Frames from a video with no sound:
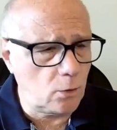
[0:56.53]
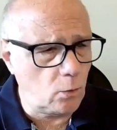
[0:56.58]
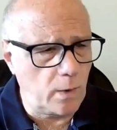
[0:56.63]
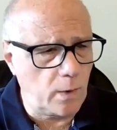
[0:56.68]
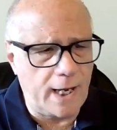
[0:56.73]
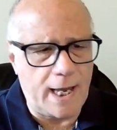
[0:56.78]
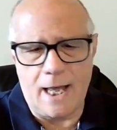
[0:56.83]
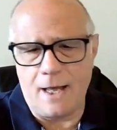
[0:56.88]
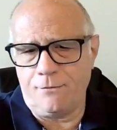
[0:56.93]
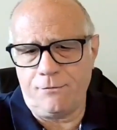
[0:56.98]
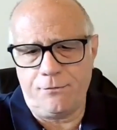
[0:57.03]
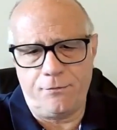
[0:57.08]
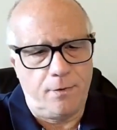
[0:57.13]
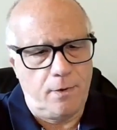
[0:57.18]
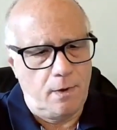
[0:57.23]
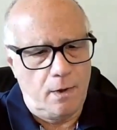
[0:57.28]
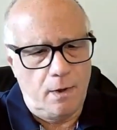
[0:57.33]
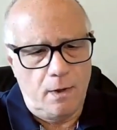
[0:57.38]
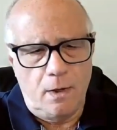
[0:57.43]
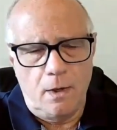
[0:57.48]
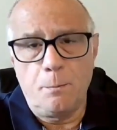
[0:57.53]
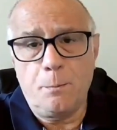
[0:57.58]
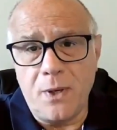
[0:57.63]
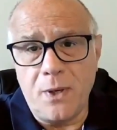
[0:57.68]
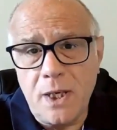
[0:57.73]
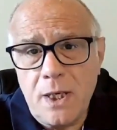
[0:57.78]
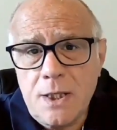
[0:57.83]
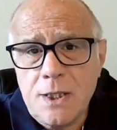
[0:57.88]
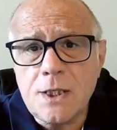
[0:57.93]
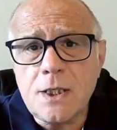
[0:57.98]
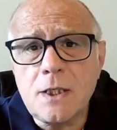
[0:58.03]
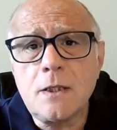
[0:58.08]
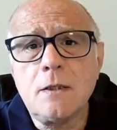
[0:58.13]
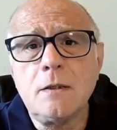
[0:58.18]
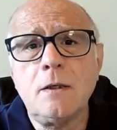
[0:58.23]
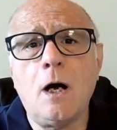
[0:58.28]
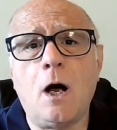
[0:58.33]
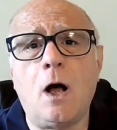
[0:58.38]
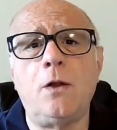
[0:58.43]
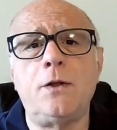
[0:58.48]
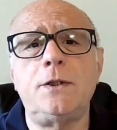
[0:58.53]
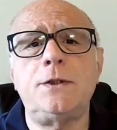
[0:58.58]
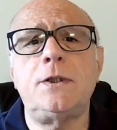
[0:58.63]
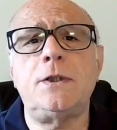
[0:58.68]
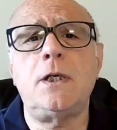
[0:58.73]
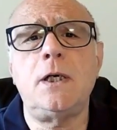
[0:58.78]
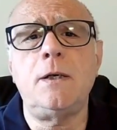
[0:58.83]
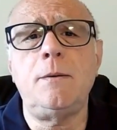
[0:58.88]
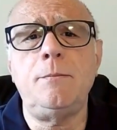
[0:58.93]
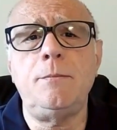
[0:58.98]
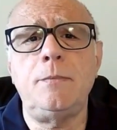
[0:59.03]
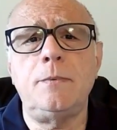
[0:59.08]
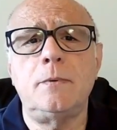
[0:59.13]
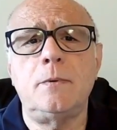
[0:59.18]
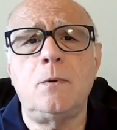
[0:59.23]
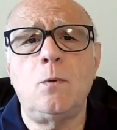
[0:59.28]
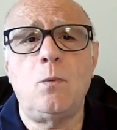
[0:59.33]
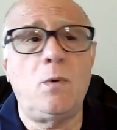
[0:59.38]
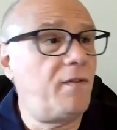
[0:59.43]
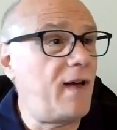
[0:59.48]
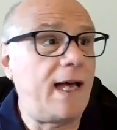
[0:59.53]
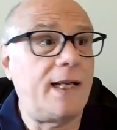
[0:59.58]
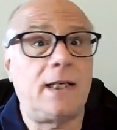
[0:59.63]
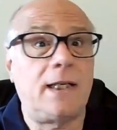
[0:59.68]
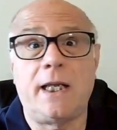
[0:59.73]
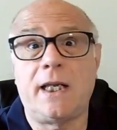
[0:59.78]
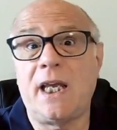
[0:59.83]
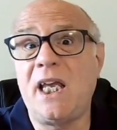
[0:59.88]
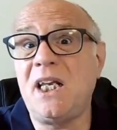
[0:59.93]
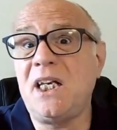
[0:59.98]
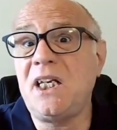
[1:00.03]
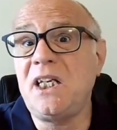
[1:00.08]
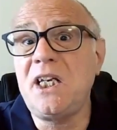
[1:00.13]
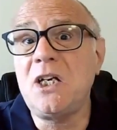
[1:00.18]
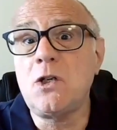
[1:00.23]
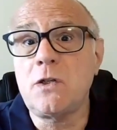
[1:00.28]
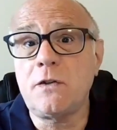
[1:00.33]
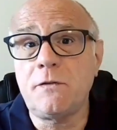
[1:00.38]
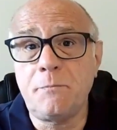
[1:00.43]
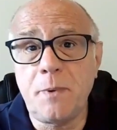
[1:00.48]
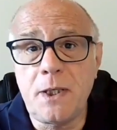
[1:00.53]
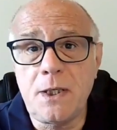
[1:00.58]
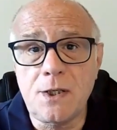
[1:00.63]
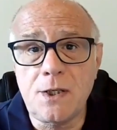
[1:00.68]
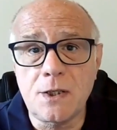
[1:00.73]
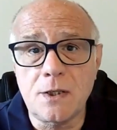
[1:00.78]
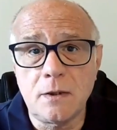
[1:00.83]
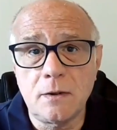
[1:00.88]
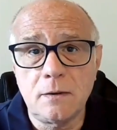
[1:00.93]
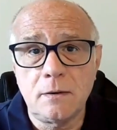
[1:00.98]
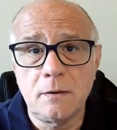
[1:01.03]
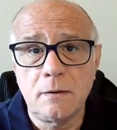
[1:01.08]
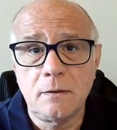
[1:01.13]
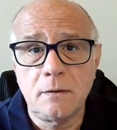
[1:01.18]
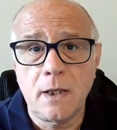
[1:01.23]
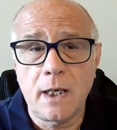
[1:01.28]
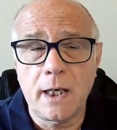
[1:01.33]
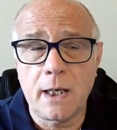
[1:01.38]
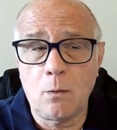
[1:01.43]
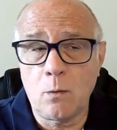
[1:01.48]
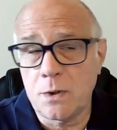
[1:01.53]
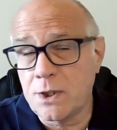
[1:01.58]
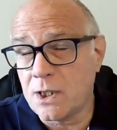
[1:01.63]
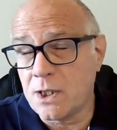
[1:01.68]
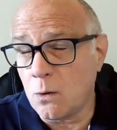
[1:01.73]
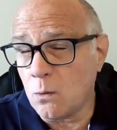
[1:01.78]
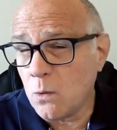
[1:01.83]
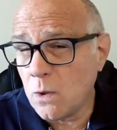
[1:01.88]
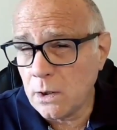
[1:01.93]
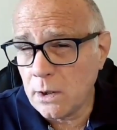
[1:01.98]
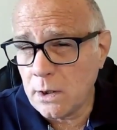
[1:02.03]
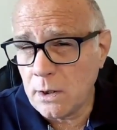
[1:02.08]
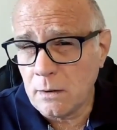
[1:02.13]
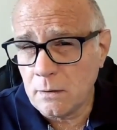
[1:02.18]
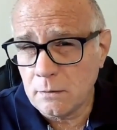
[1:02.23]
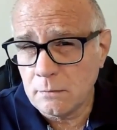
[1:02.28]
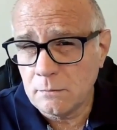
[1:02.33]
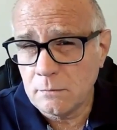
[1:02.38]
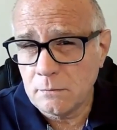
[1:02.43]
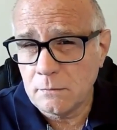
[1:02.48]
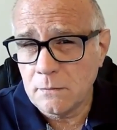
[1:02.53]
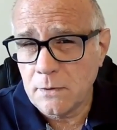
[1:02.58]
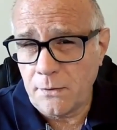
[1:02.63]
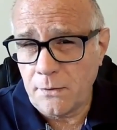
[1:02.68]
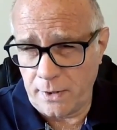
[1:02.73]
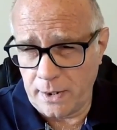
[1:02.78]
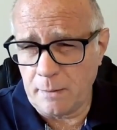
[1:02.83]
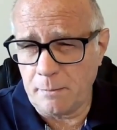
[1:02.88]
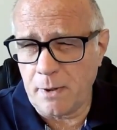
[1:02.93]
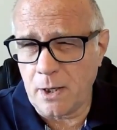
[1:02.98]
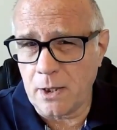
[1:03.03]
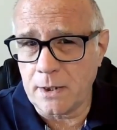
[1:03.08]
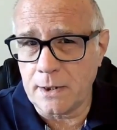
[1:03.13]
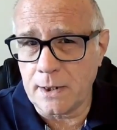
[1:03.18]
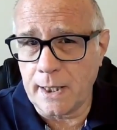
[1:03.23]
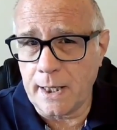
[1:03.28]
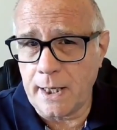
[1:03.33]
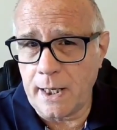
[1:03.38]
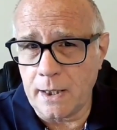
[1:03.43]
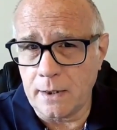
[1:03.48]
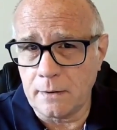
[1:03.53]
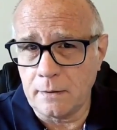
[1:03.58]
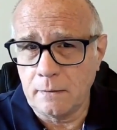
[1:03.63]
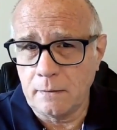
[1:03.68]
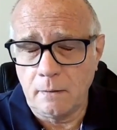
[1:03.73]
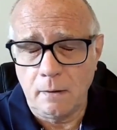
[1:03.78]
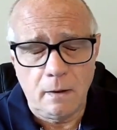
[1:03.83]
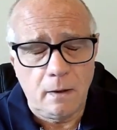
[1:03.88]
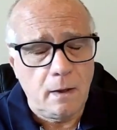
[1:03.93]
So we have peace all the time. We've had like 80 years of peace. And I would say, really? Think about it again.